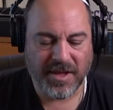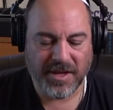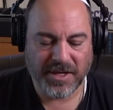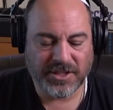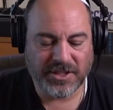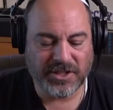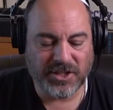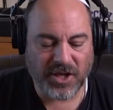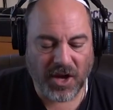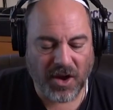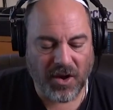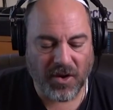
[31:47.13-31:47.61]

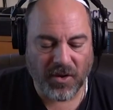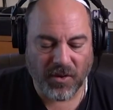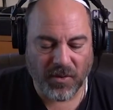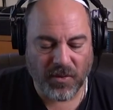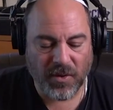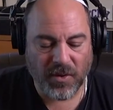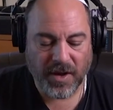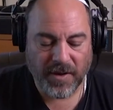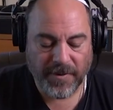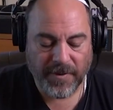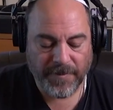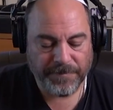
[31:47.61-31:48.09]

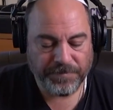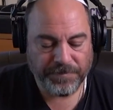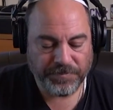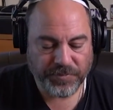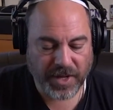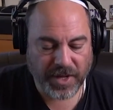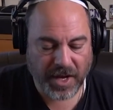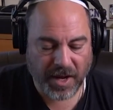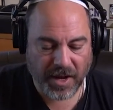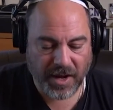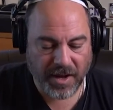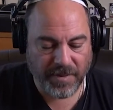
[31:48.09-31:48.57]
So
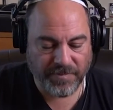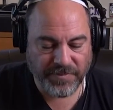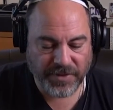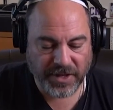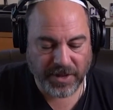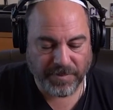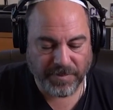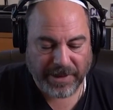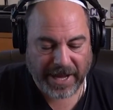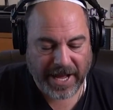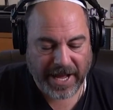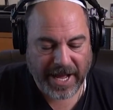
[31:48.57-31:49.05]

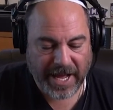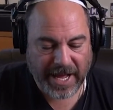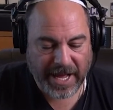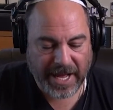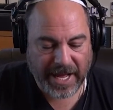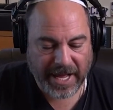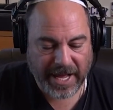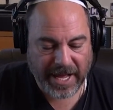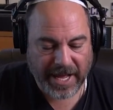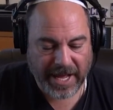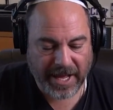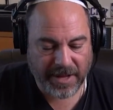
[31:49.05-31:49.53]
the
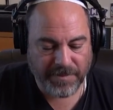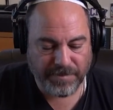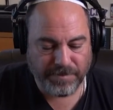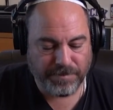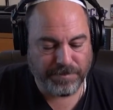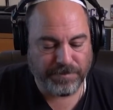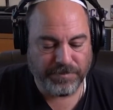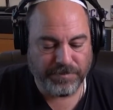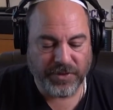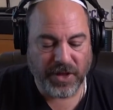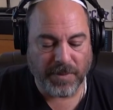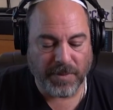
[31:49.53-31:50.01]

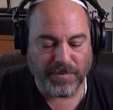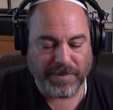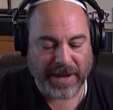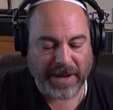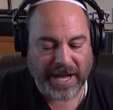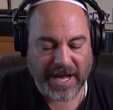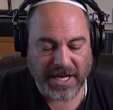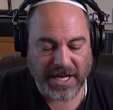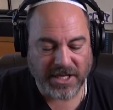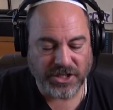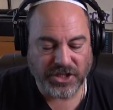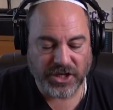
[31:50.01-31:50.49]

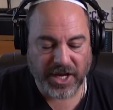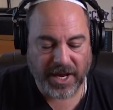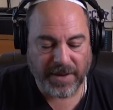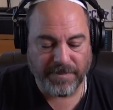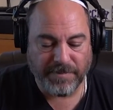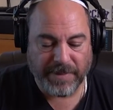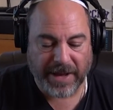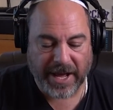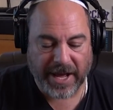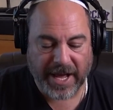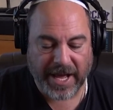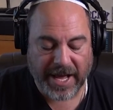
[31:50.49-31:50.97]

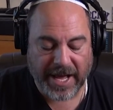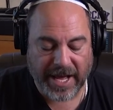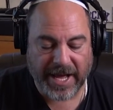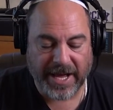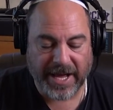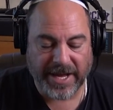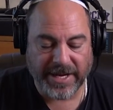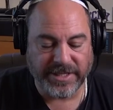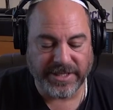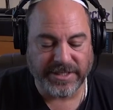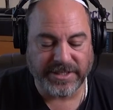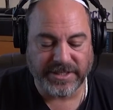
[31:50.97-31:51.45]
Baje
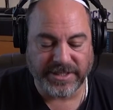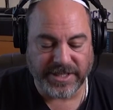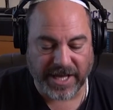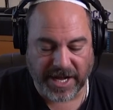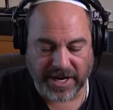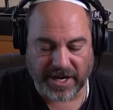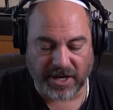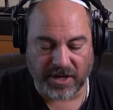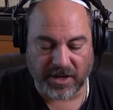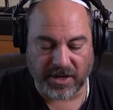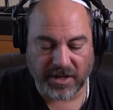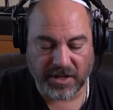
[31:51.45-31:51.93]
Baha'i
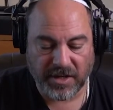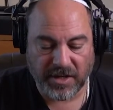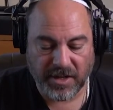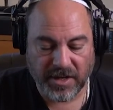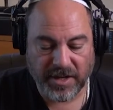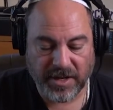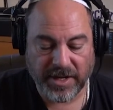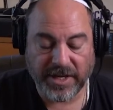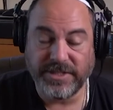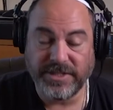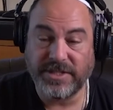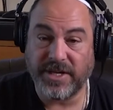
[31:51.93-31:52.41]
Center
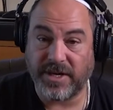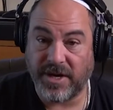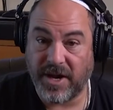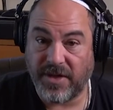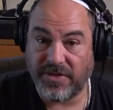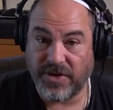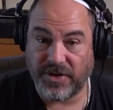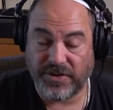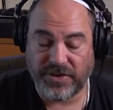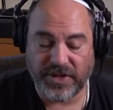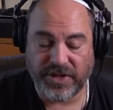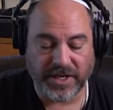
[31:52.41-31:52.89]
is
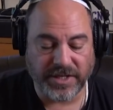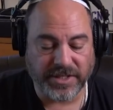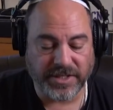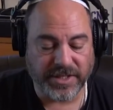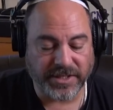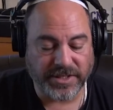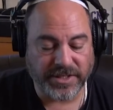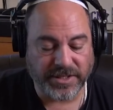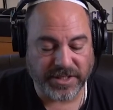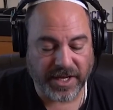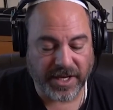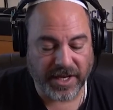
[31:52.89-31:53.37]
another thing
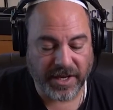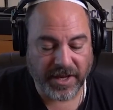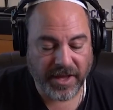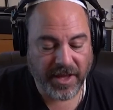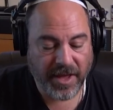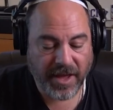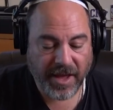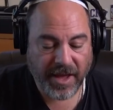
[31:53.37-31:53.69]
to see.